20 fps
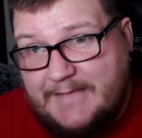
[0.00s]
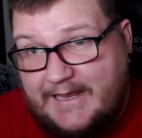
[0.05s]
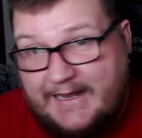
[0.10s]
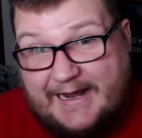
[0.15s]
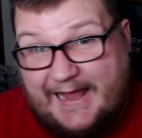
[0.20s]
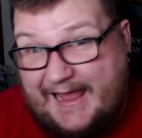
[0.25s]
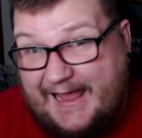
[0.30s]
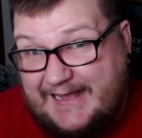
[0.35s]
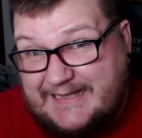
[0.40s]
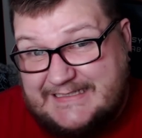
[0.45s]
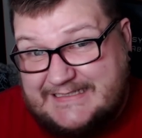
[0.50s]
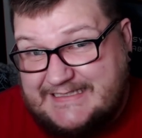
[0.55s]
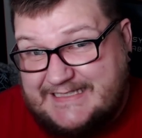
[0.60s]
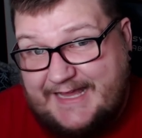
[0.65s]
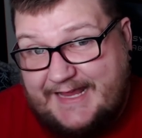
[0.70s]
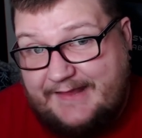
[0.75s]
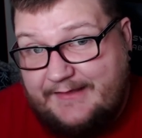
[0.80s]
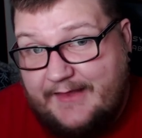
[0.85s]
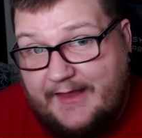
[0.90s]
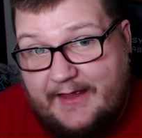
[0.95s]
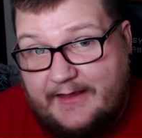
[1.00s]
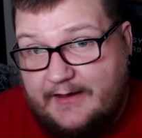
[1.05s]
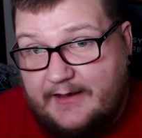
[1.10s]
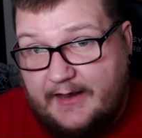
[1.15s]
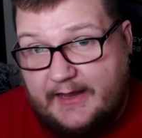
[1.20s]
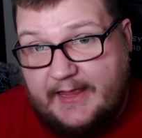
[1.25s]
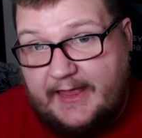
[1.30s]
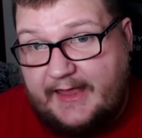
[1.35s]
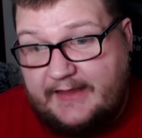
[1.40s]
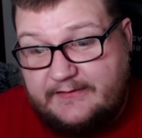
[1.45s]
And I hate to say that.
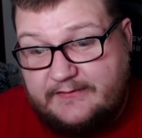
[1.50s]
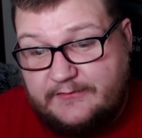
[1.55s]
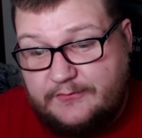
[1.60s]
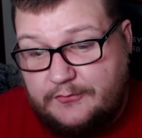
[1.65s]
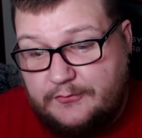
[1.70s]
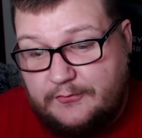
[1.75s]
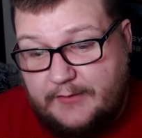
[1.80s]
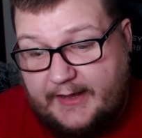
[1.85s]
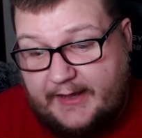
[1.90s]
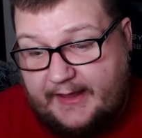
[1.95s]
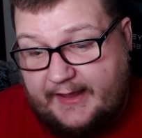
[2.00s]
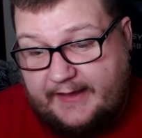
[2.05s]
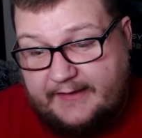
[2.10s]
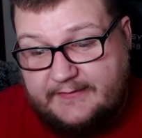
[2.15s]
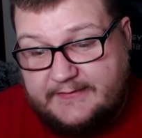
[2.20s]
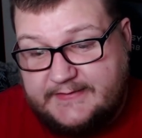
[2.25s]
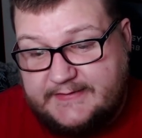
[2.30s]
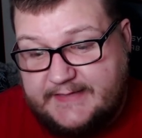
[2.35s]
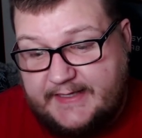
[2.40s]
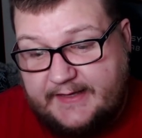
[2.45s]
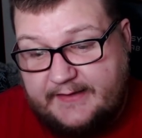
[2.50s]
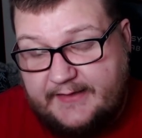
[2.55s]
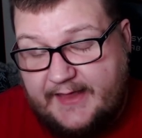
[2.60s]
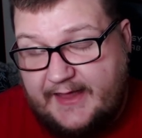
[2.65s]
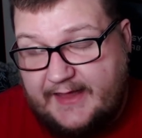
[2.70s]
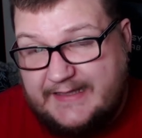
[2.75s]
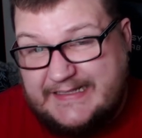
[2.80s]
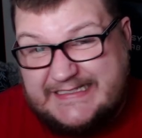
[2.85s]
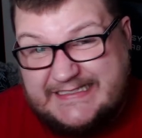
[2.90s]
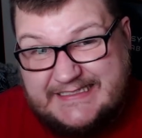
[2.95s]
I hate to I hate to say
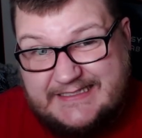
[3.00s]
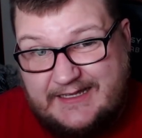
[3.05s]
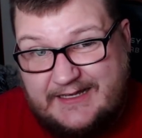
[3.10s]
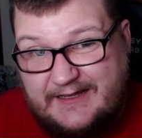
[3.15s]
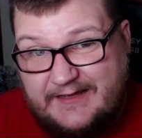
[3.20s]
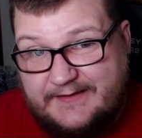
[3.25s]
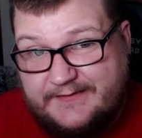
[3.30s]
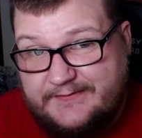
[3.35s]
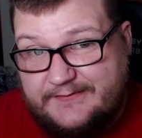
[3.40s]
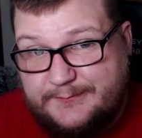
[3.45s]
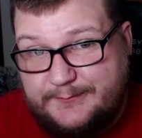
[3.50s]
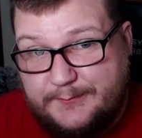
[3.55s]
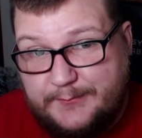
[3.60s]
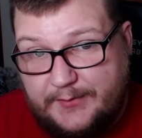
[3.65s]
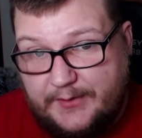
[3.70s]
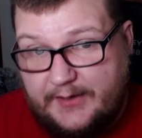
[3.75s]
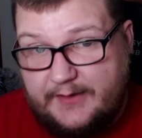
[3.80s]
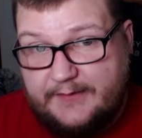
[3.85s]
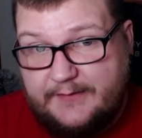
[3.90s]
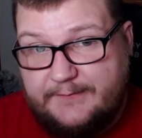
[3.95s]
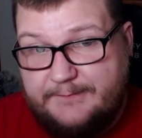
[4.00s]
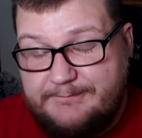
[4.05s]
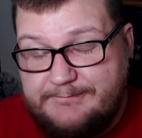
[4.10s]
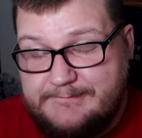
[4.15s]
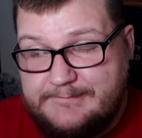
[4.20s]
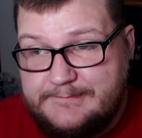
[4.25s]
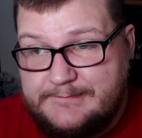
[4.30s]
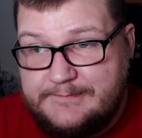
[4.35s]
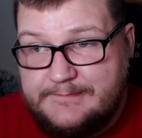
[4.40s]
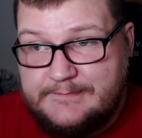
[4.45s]
that. It sucks, but
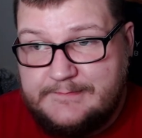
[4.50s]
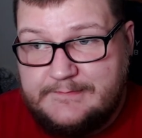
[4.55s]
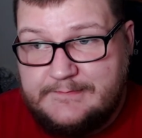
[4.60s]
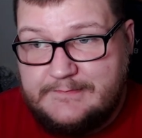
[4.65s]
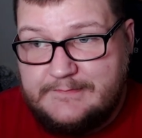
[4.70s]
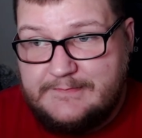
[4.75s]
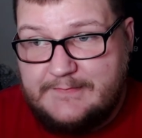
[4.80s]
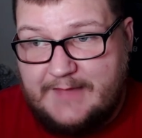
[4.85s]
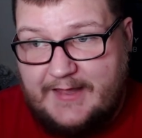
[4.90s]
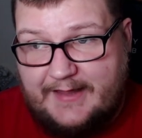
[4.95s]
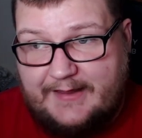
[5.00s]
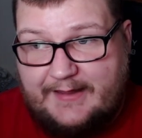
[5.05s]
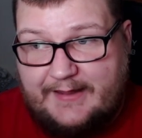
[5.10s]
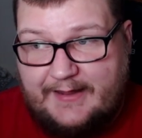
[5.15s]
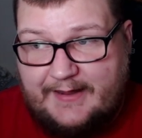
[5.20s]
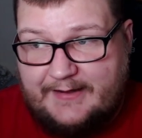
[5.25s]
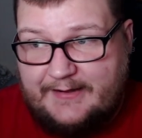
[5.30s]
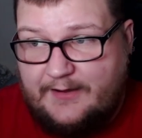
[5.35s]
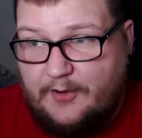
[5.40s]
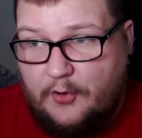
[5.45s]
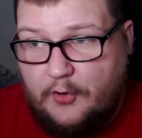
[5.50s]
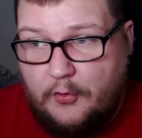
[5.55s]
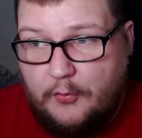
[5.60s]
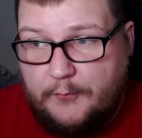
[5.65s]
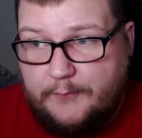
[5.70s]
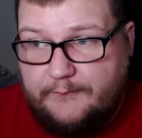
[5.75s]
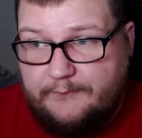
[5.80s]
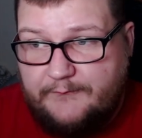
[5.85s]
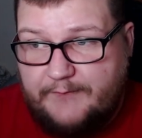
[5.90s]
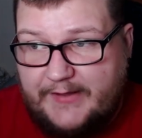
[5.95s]
I kind of
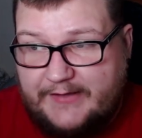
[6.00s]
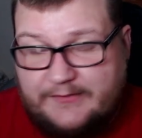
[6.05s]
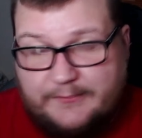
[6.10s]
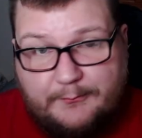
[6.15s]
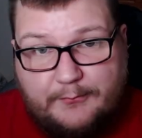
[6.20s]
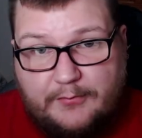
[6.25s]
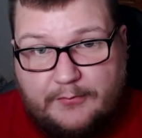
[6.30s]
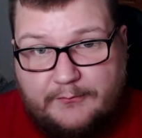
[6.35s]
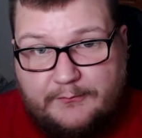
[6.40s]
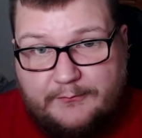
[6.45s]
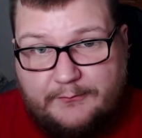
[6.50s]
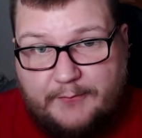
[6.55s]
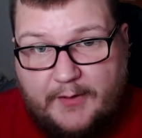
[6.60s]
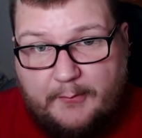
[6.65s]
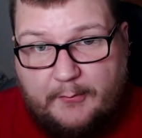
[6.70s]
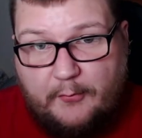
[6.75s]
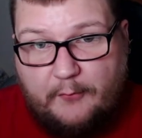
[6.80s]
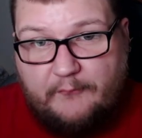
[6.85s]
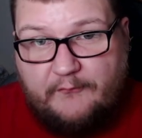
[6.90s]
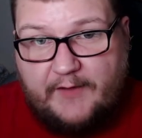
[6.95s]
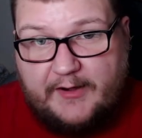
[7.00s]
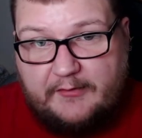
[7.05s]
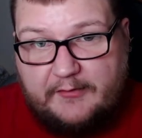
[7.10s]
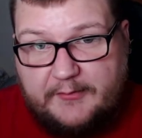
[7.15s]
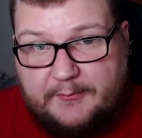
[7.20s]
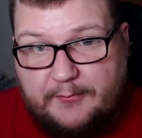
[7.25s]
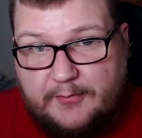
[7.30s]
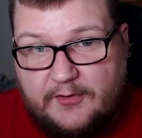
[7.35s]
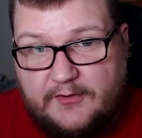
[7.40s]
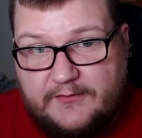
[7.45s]
hope that the bubble
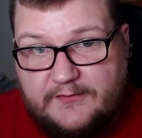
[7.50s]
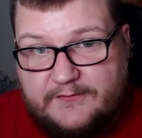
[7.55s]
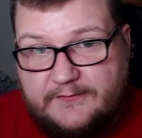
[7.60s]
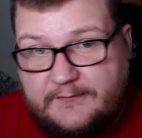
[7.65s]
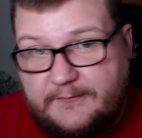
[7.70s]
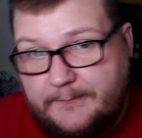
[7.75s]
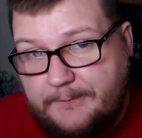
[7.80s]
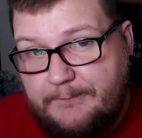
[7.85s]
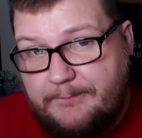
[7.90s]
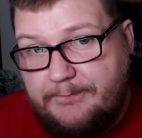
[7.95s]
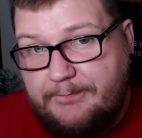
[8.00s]
finally bursts.